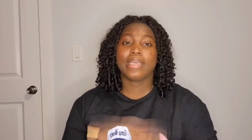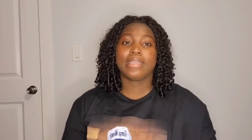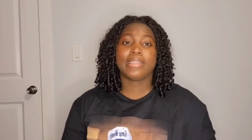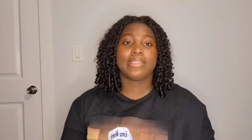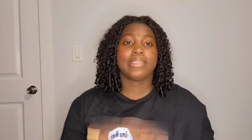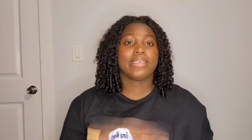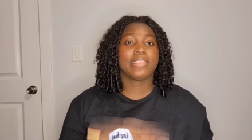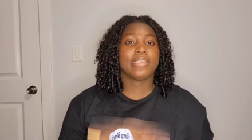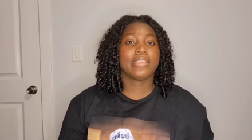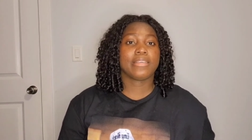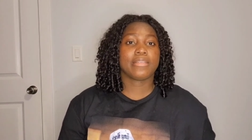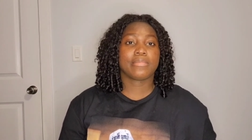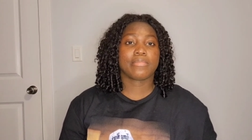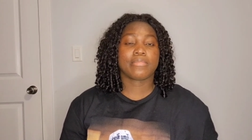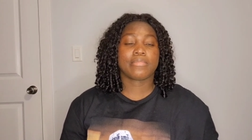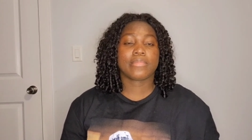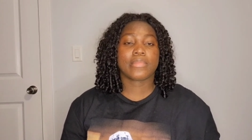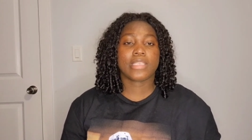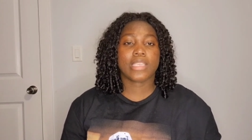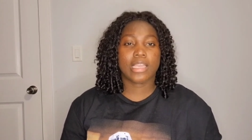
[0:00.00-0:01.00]
the
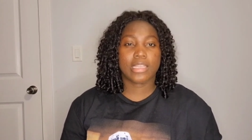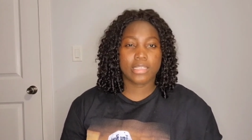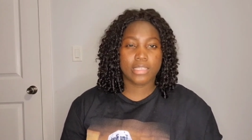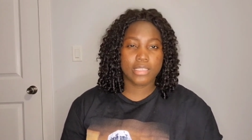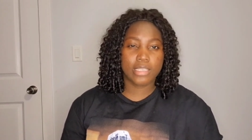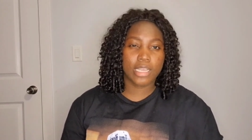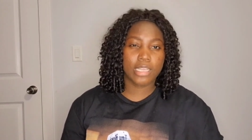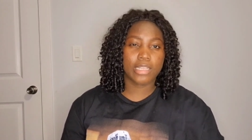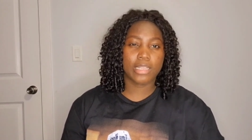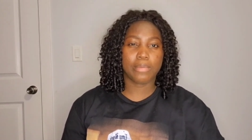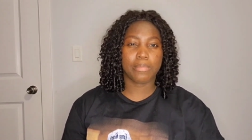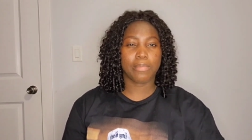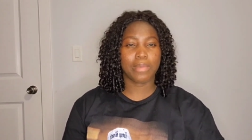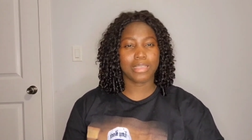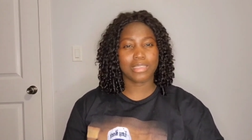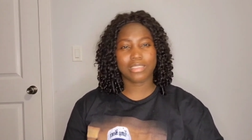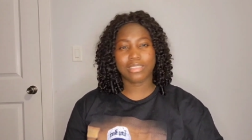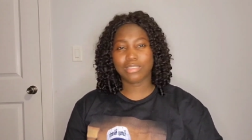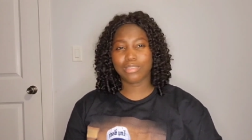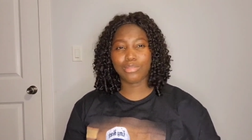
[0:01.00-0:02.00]
Canadian
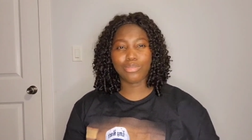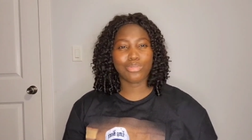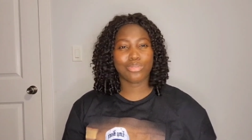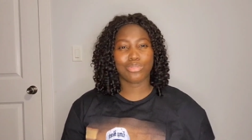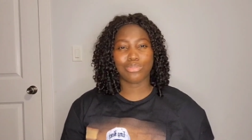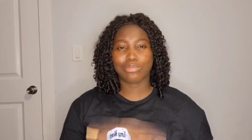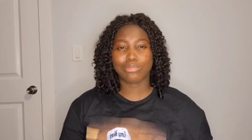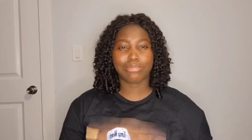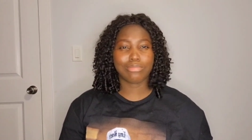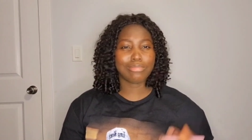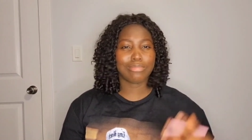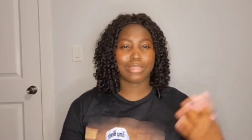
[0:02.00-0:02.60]
embassy or